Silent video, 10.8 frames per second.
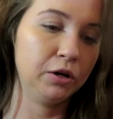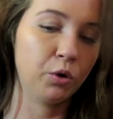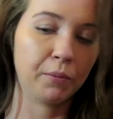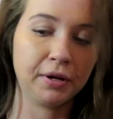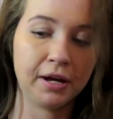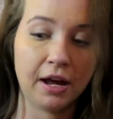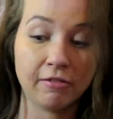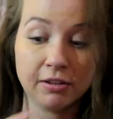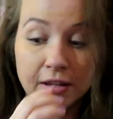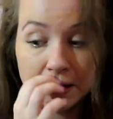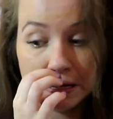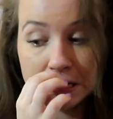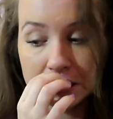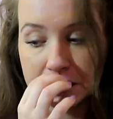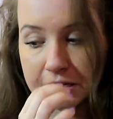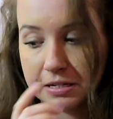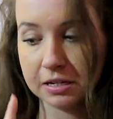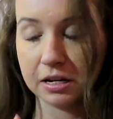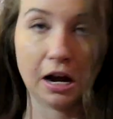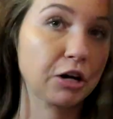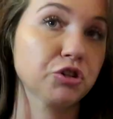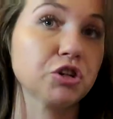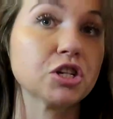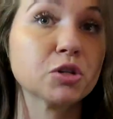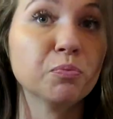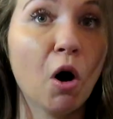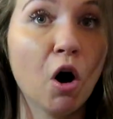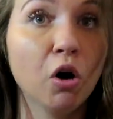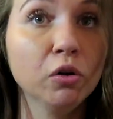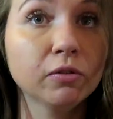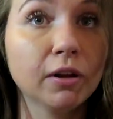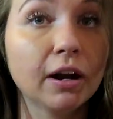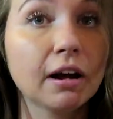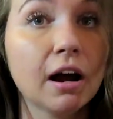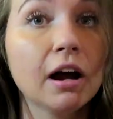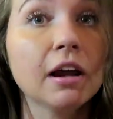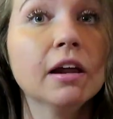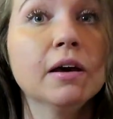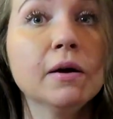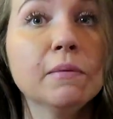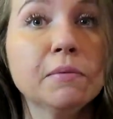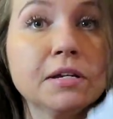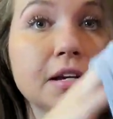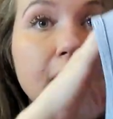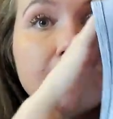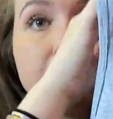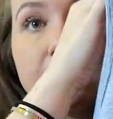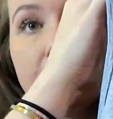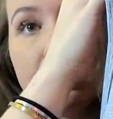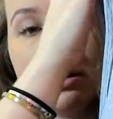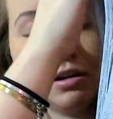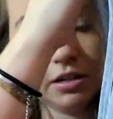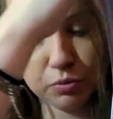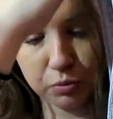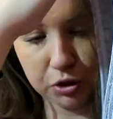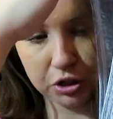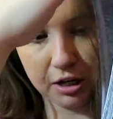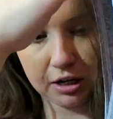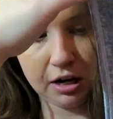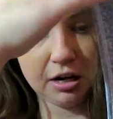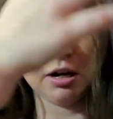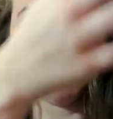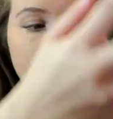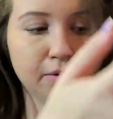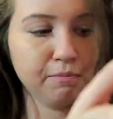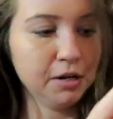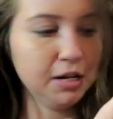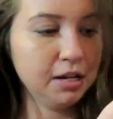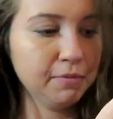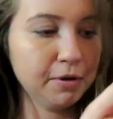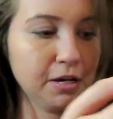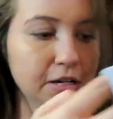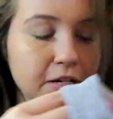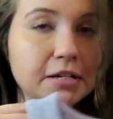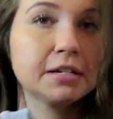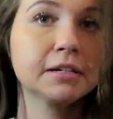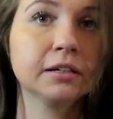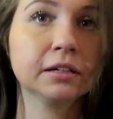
normally get. Everything is actually small that I got besides this, which I got in a medium because,